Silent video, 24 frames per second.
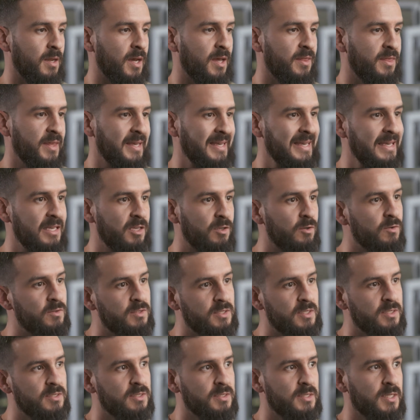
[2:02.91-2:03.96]
I think he
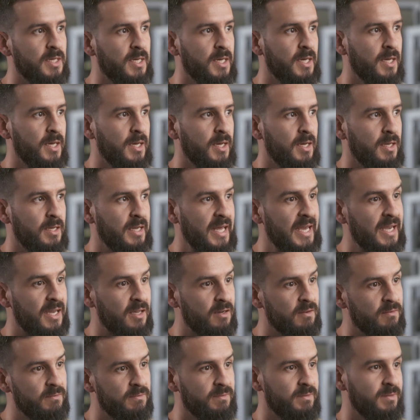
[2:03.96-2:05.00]
uses
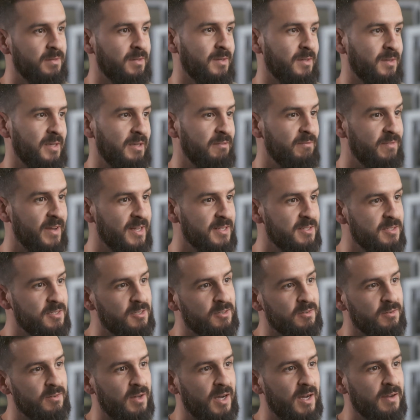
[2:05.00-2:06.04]
negative events in
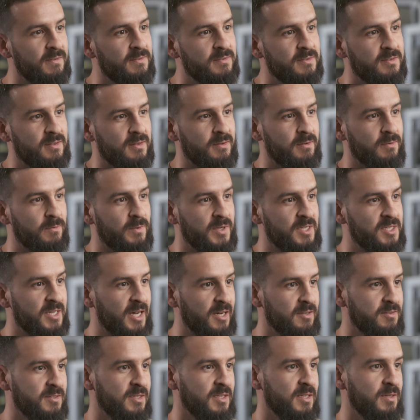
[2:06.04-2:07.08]
your life to reach
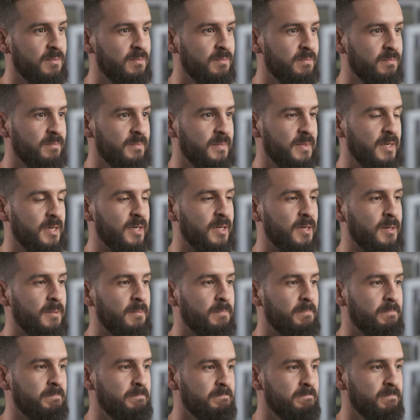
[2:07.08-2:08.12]
out to him.
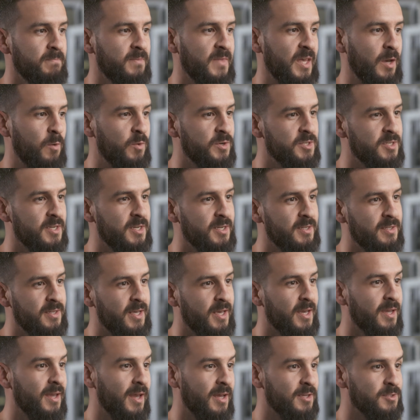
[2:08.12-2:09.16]
I wish it didn't
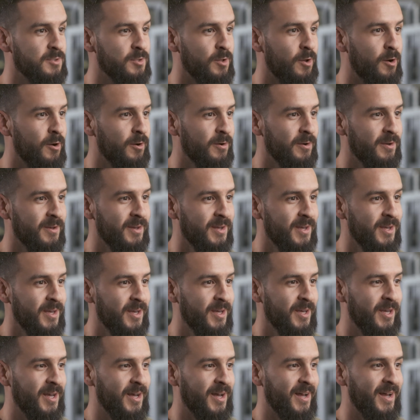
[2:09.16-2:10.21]
take as long,
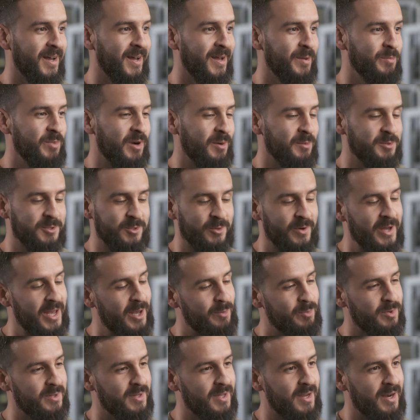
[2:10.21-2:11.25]
but I'm so
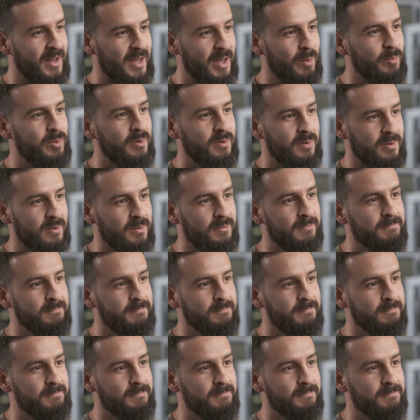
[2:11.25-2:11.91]
happy that it happened.